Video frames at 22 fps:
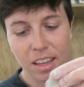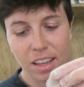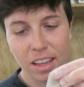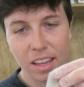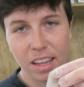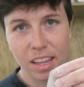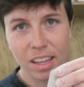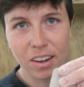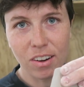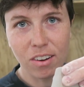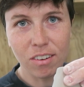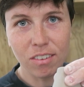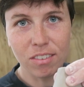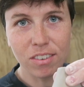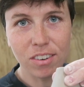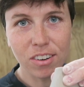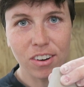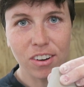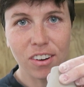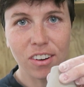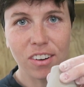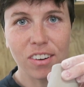And
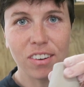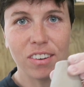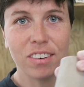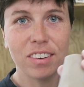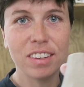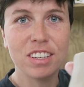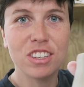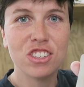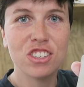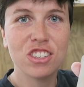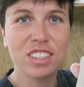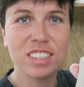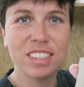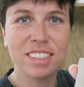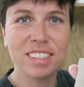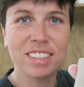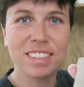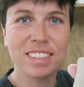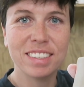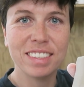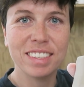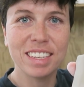overall, it's
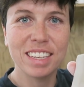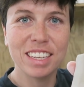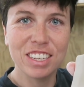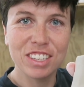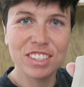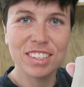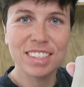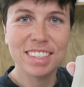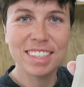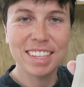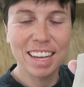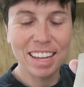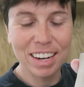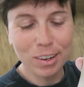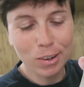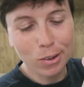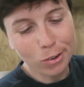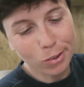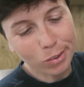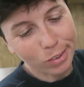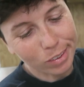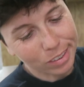just kind of
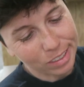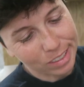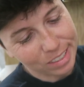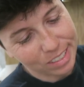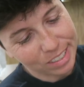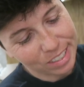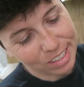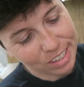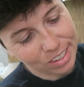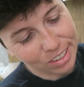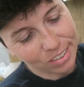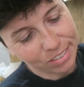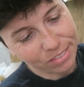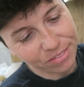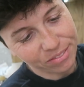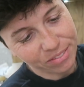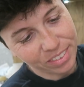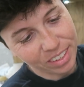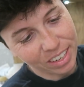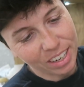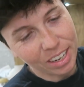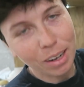cool. So
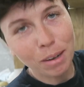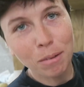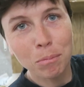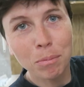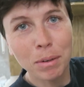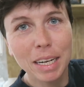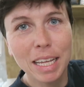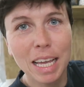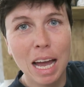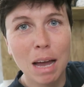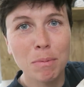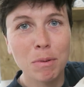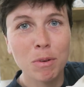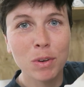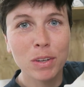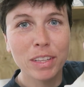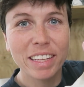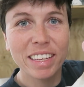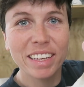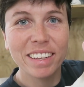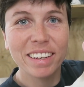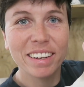I'm pretty happy
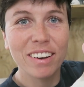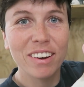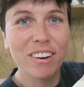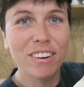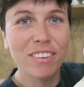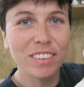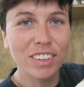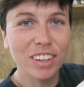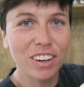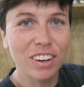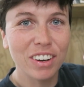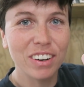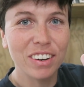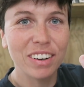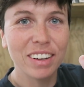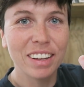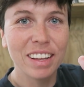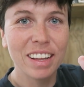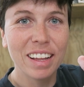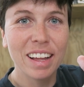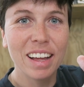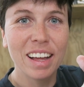with it overall.
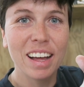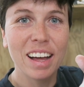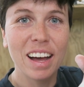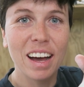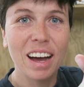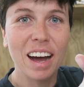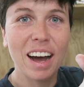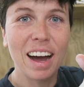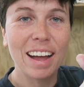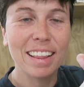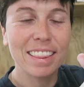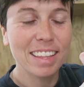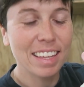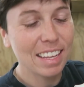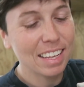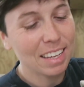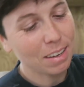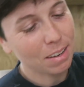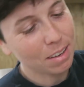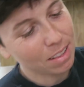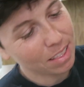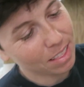I
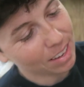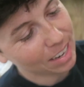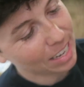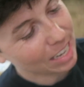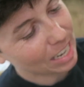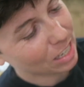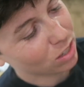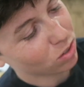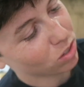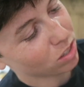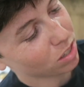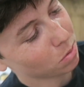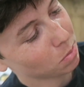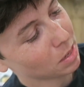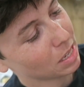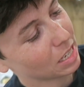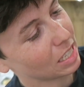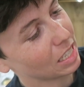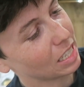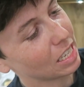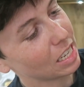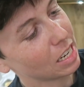think that next one's gonna be
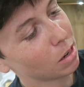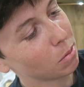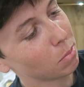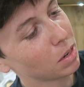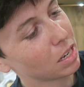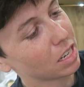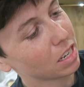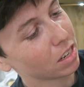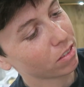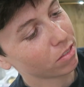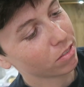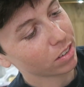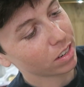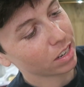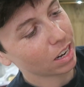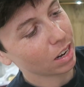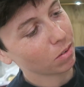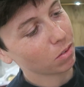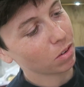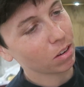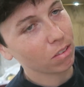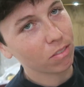a little bit different.
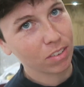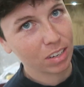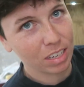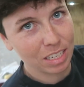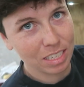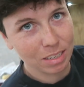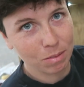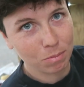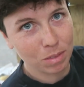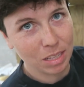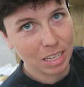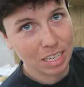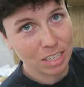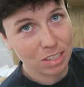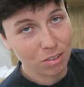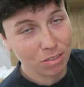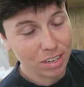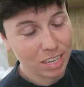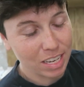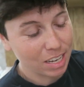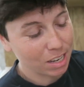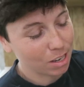I'm gonna fix some things
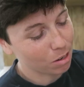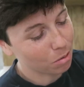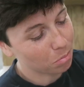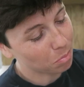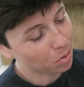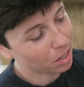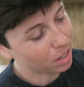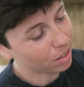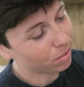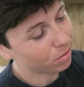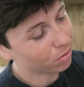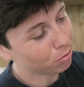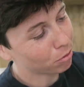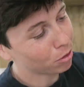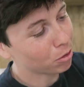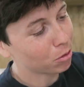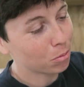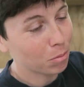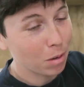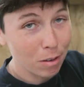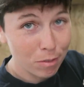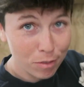over here, but
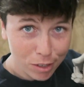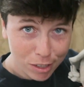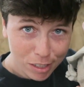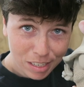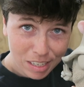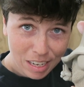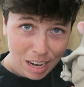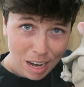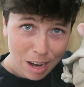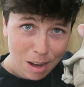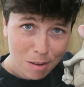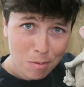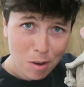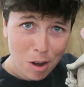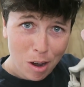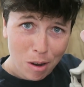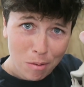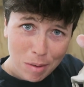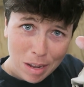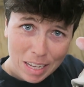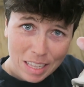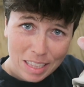for my first time
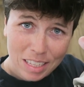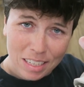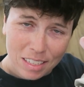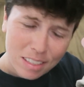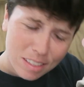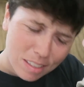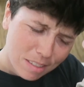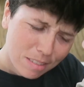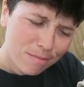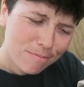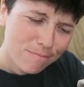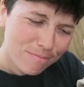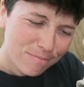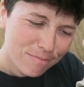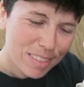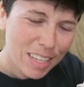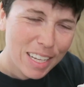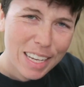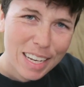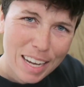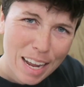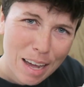on making this,
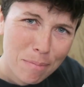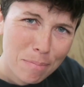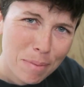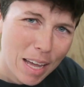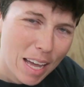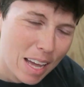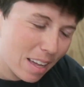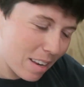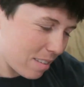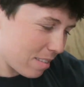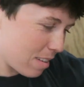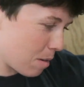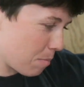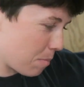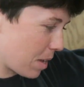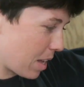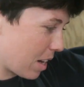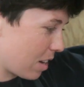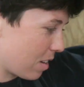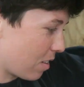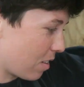not bad at